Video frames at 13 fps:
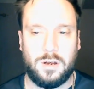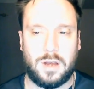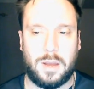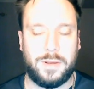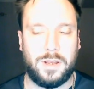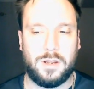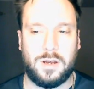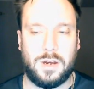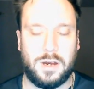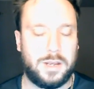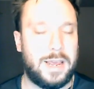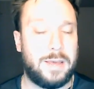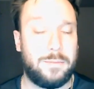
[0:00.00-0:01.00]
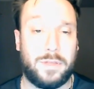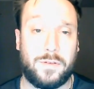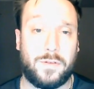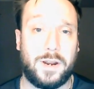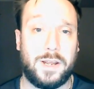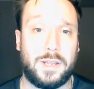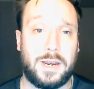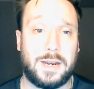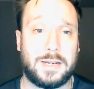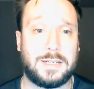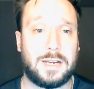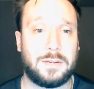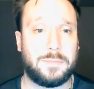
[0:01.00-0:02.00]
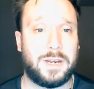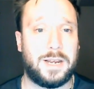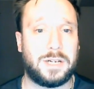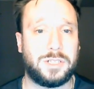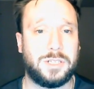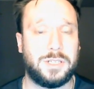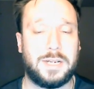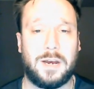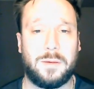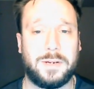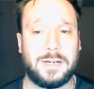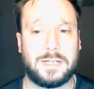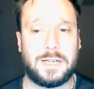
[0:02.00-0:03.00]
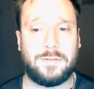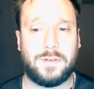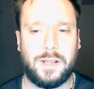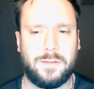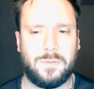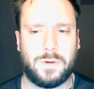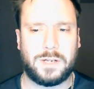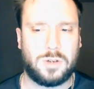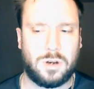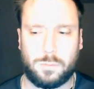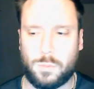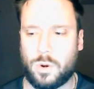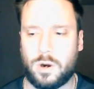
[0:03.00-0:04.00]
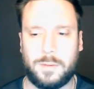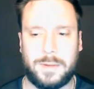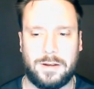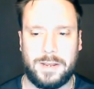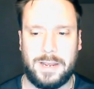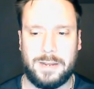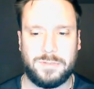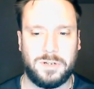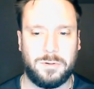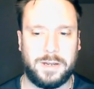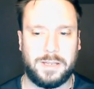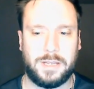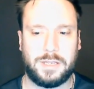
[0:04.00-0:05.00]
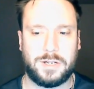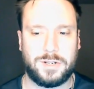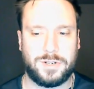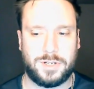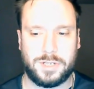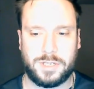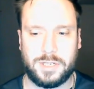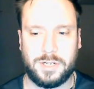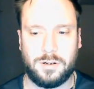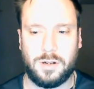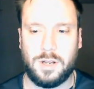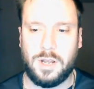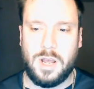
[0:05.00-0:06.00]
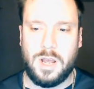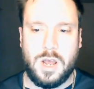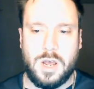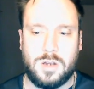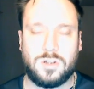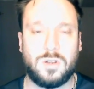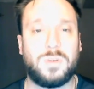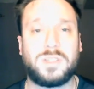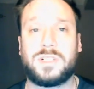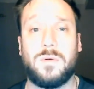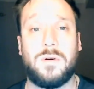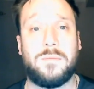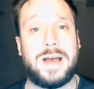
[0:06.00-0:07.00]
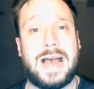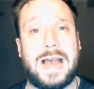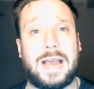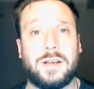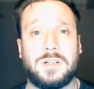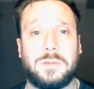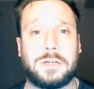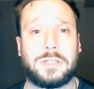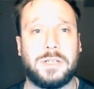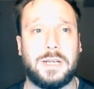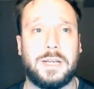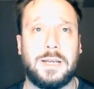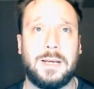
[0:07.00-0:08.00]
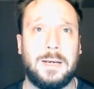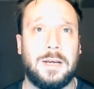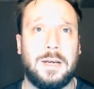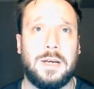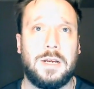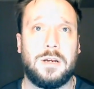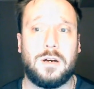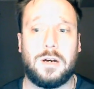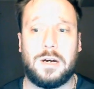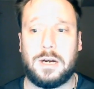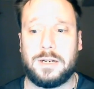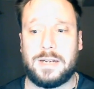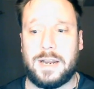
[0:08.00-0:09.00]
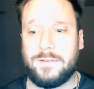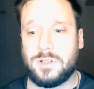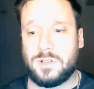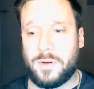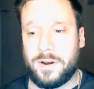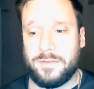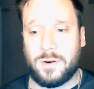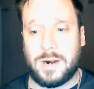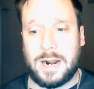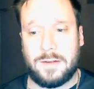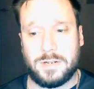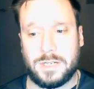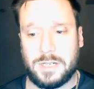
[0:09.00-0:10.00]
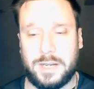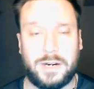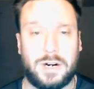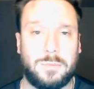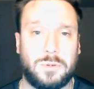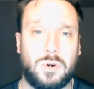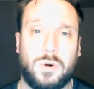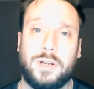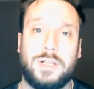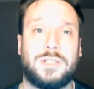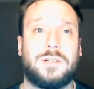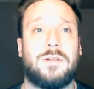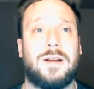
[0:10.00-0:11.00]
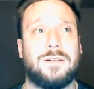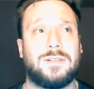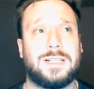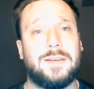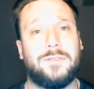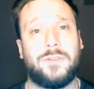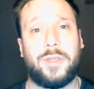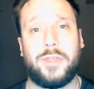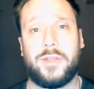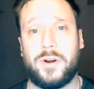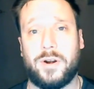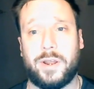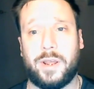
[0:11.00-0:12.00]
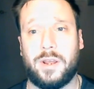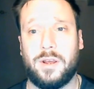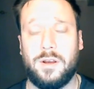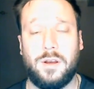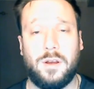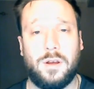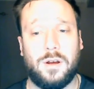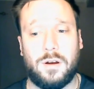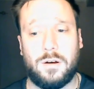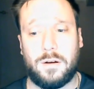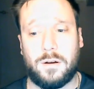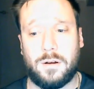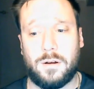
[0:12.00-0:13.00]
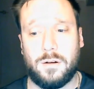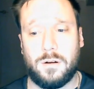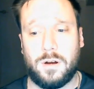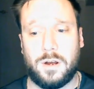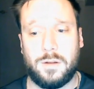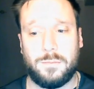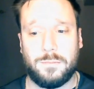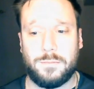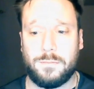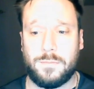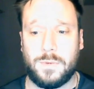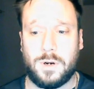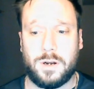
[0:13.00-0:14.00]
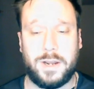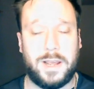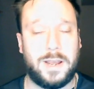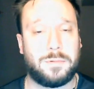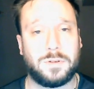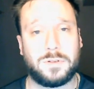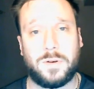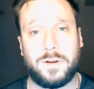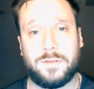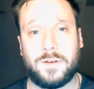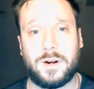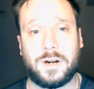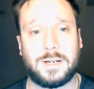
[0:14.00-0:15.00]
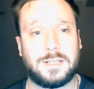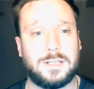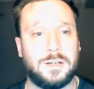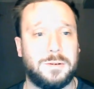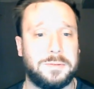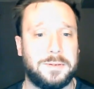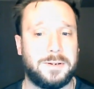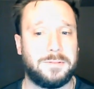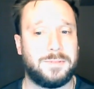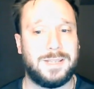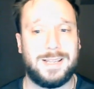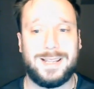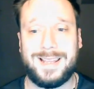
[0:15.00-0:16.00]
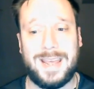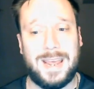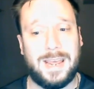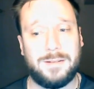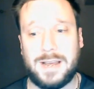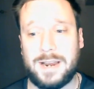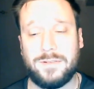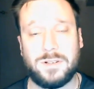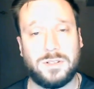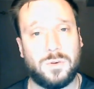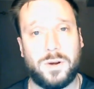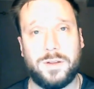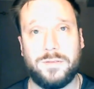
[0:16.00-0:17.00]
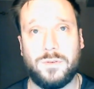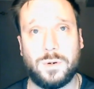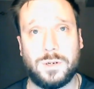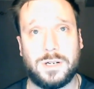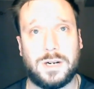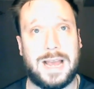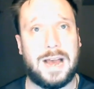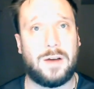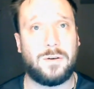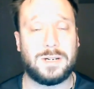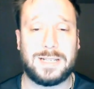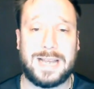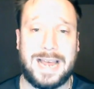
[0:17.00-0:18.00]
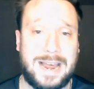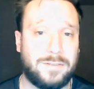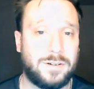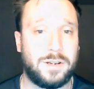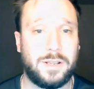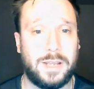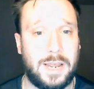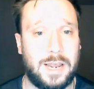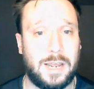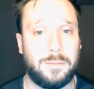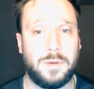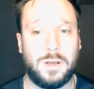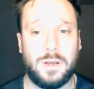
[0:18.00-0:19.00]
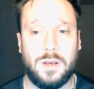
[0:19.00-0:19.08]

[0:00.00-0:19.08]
I mean, uh, game three in the next segment, actually, now, because I really want to talk more about game two. I think there's just still so much to unpack, especially uh, not even twenty-four hours later. I'm recording this around seven thirty uh, on on April twenty-first. So, you know, the game, not even twenty-four hours after the game.